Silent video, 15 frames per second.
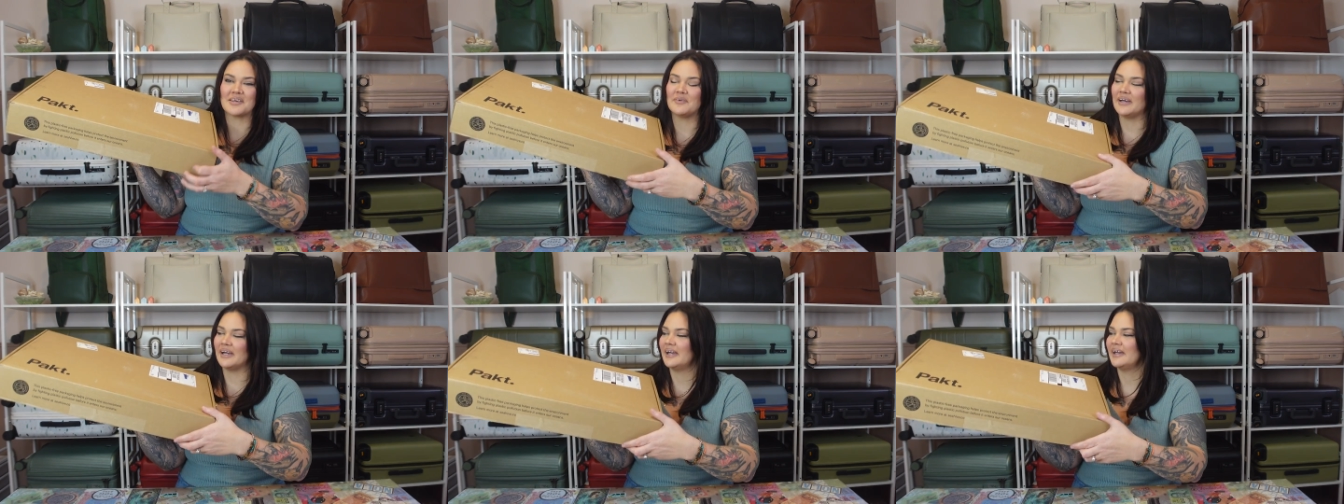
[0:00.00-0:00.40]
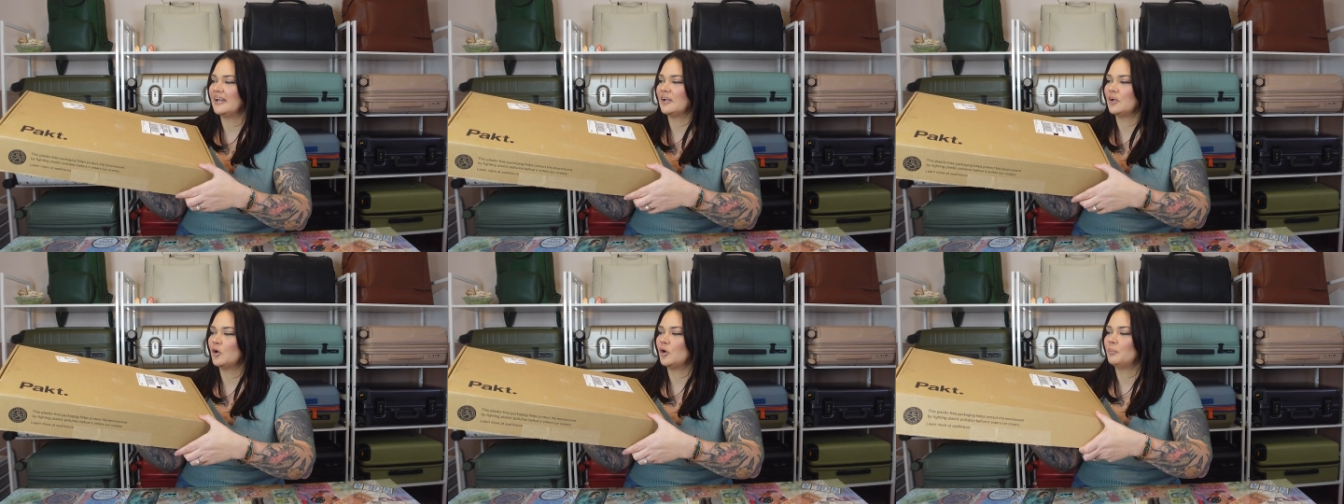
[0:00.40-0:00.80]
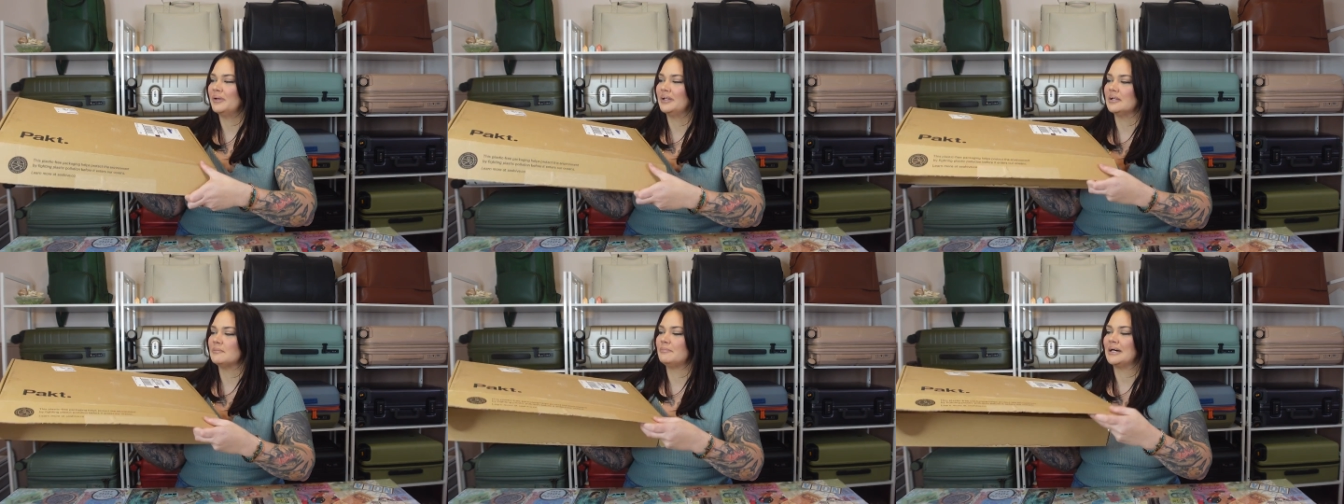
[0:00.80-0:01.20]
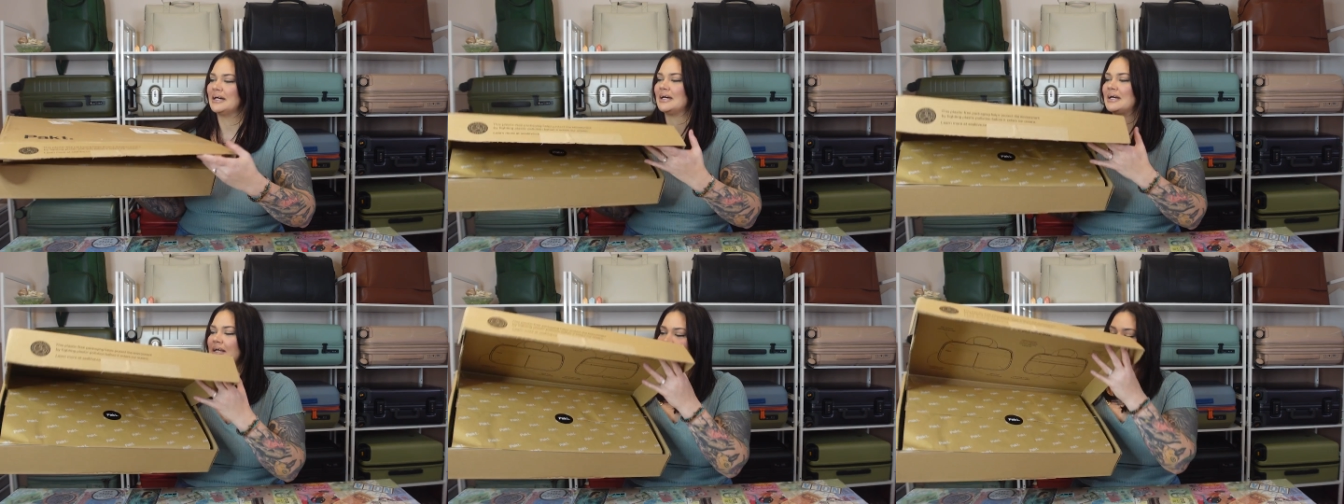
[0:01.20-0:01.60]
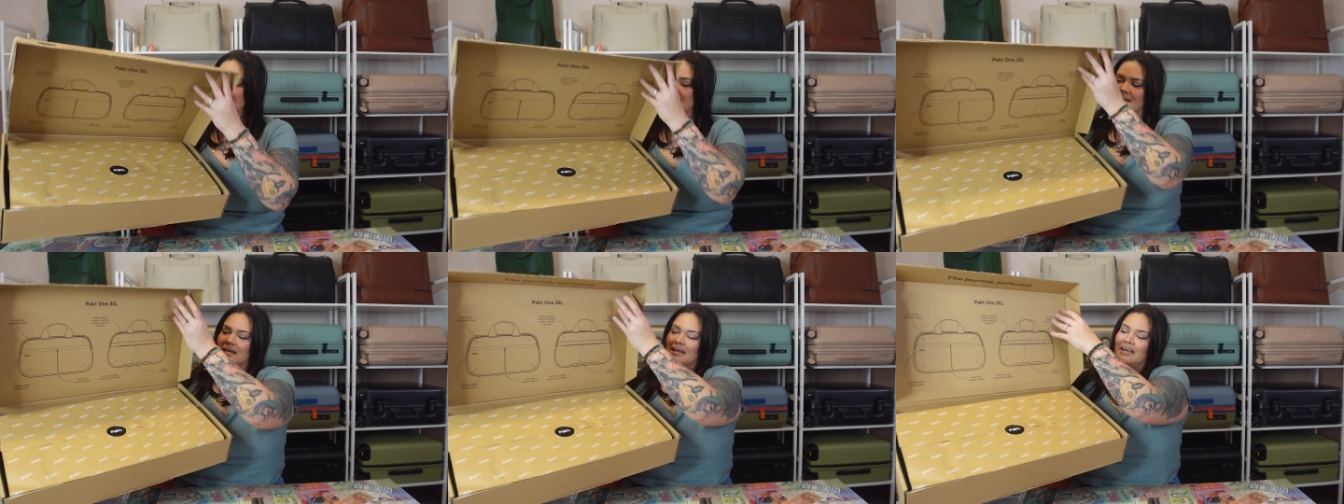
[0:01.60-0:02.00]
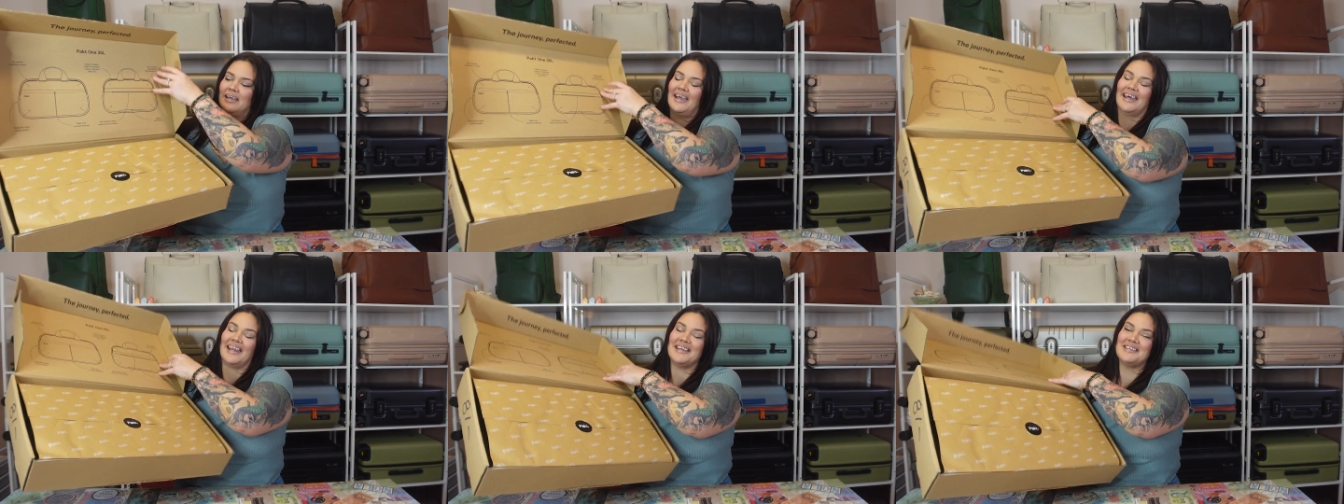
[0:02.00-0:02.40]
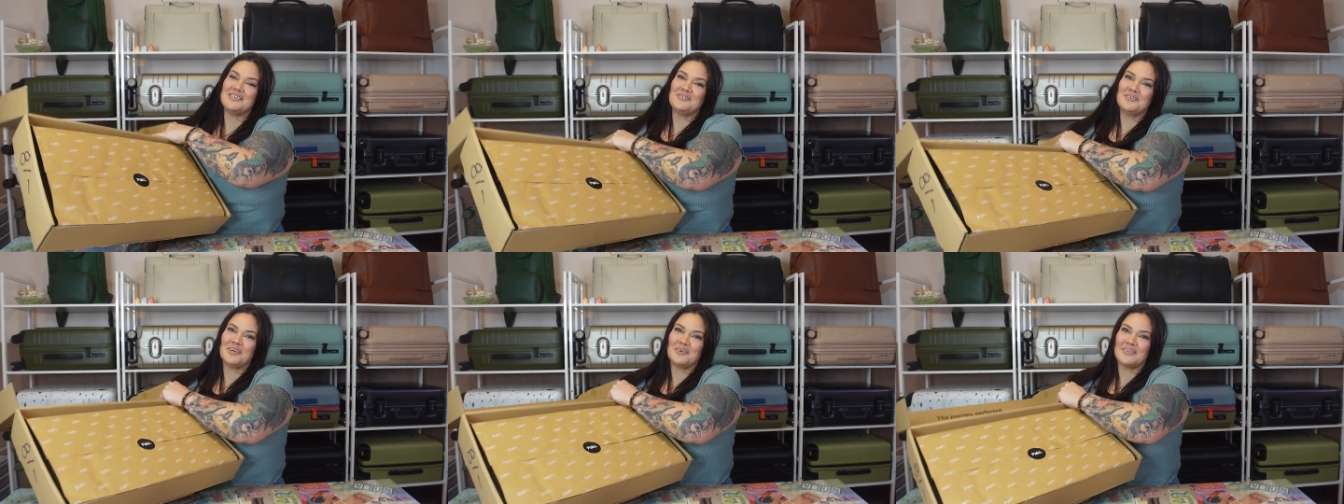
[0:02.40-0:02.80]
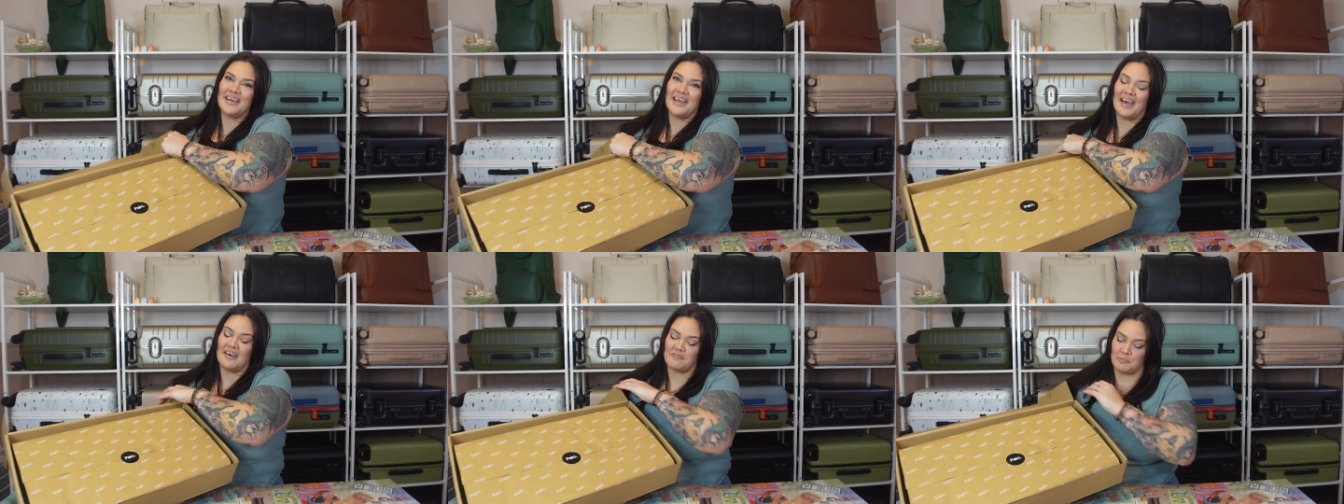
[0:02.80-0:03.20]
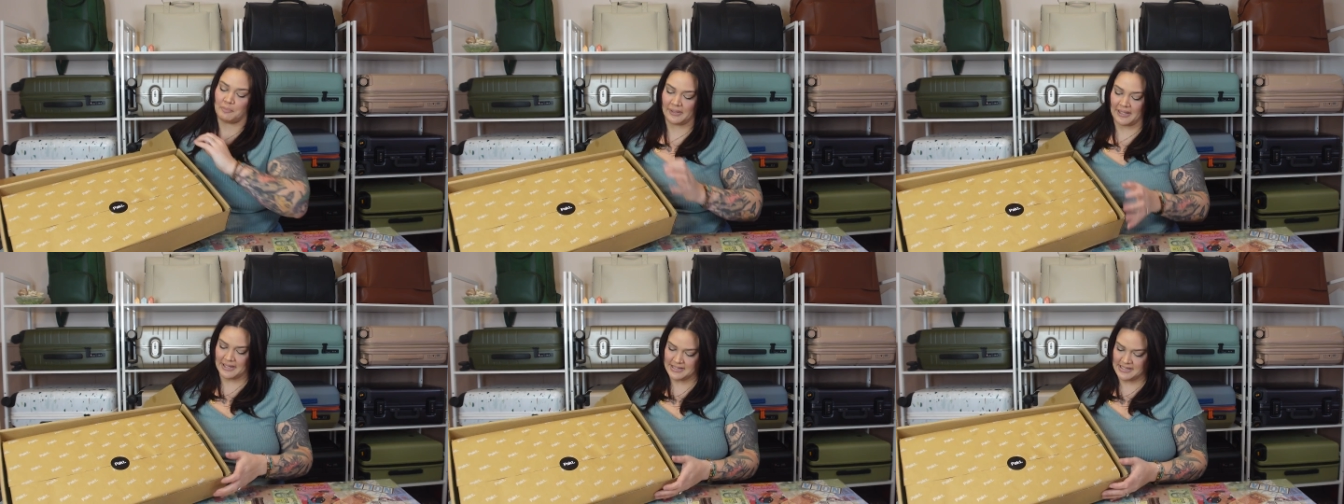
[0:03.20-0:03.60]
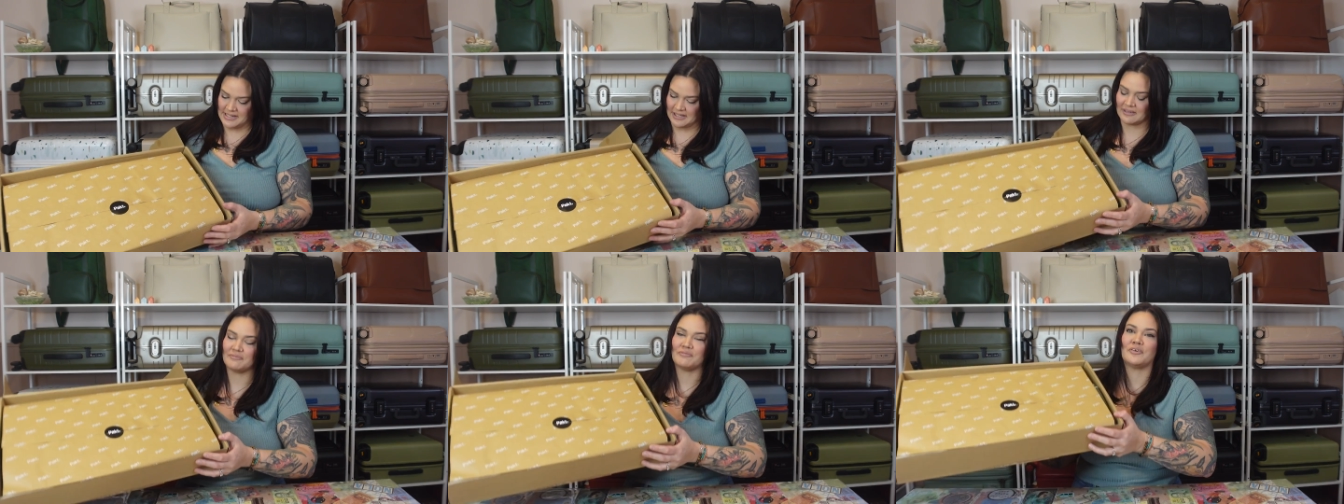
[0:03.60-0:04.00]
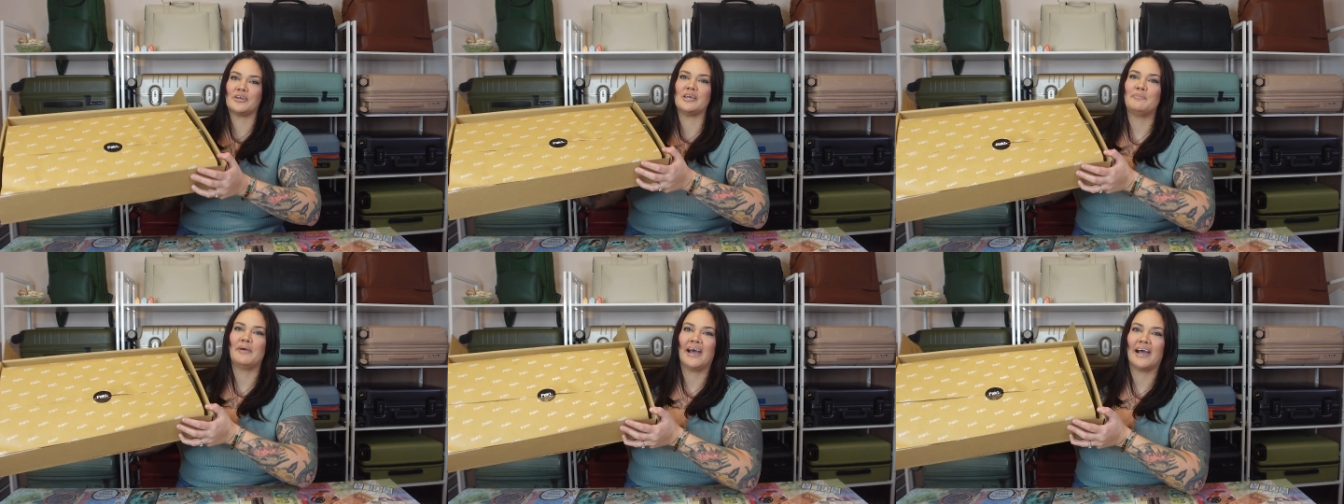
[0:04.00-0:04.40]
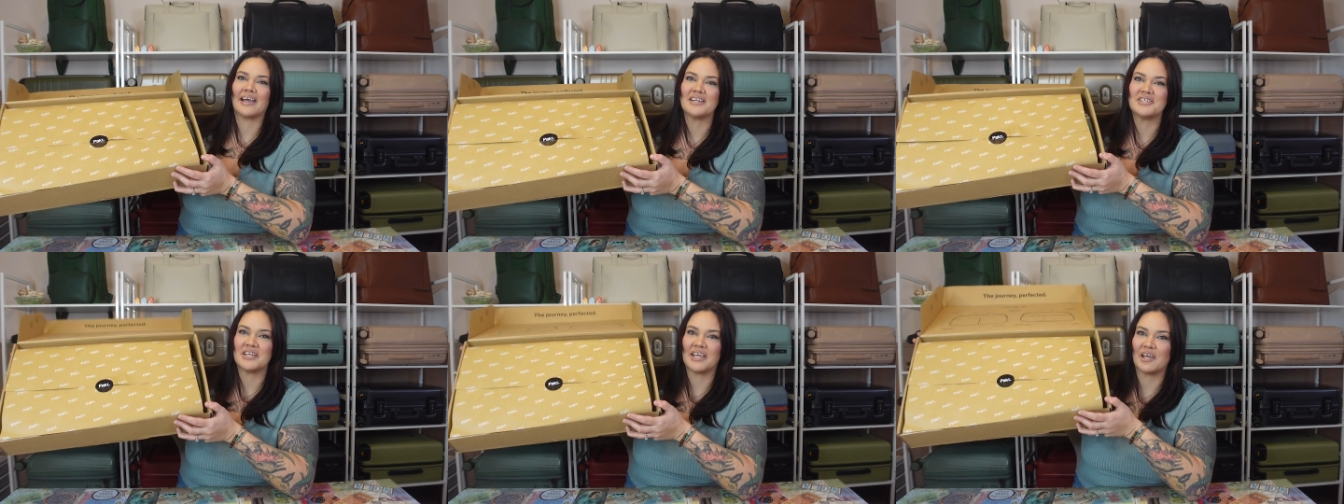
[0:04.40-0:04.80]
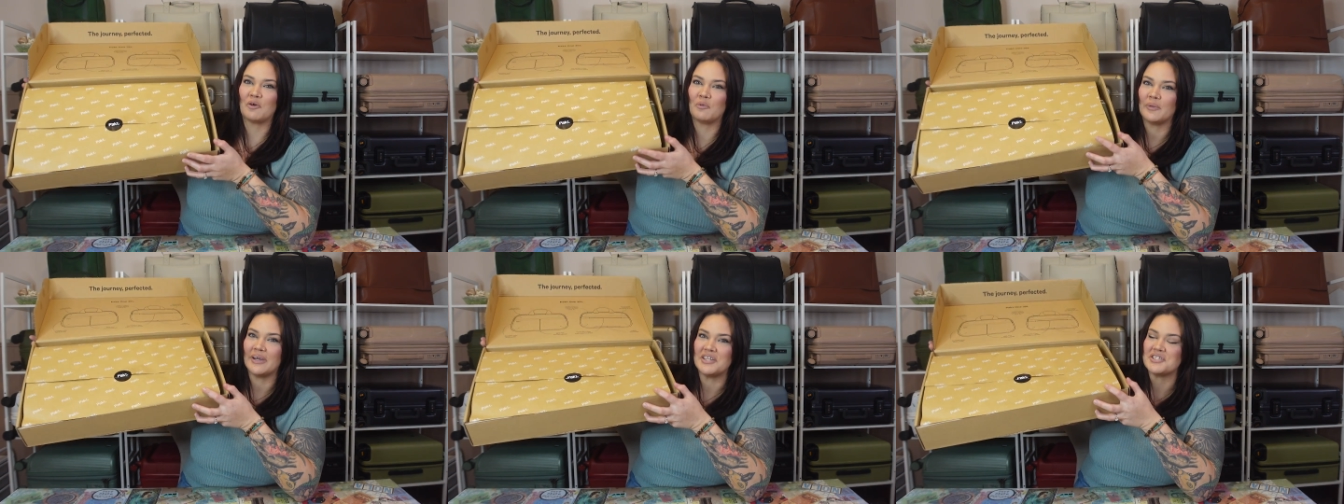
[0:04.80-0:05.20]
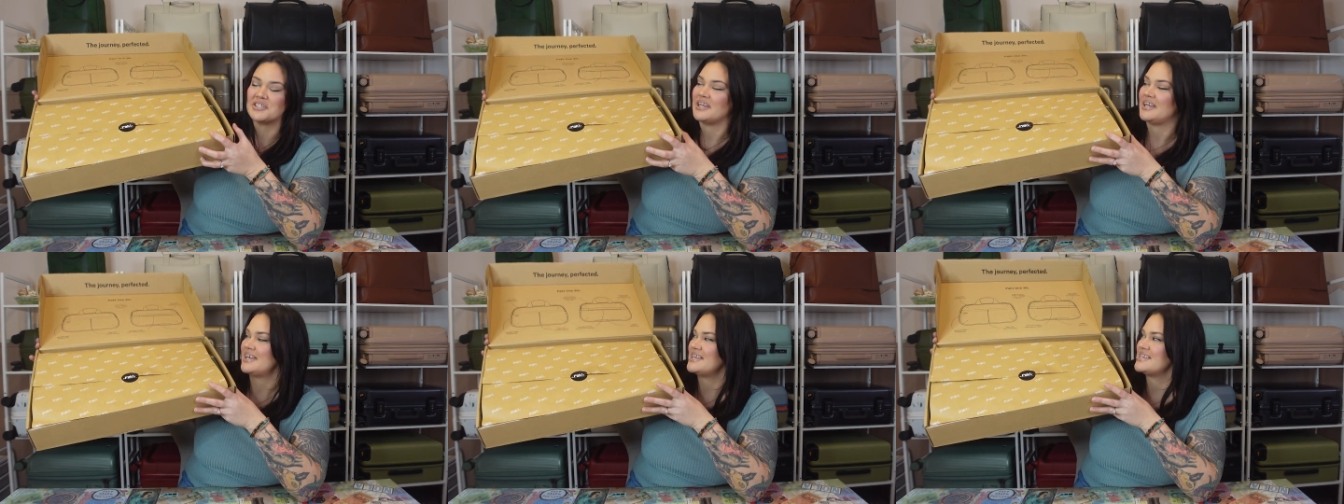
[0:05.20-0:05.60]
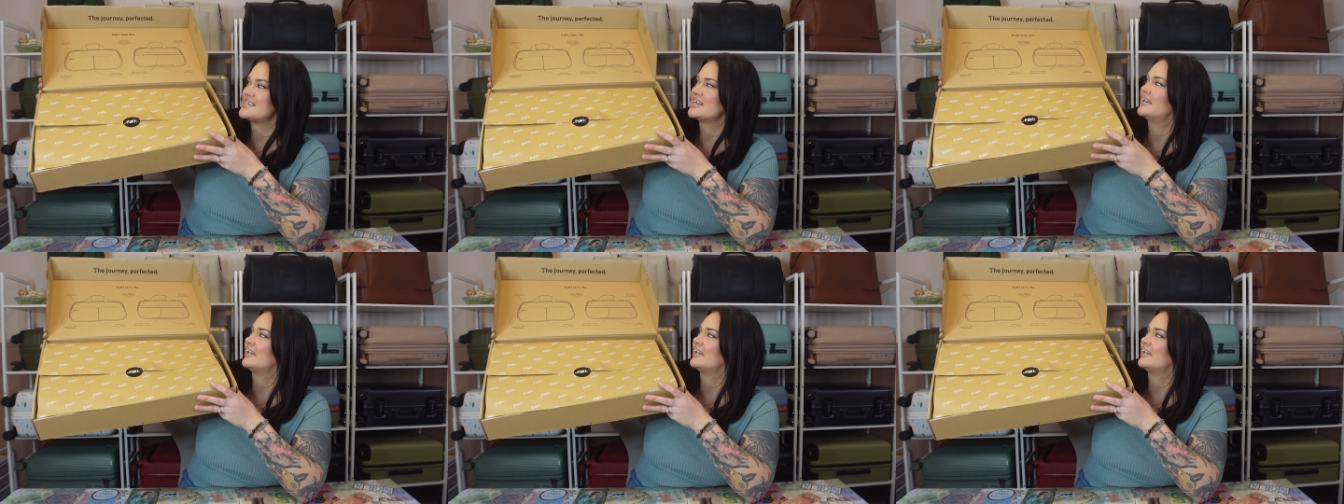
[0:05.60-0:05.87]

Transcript: go ahead and open the box. And I do know they have plastic-free packaging, which is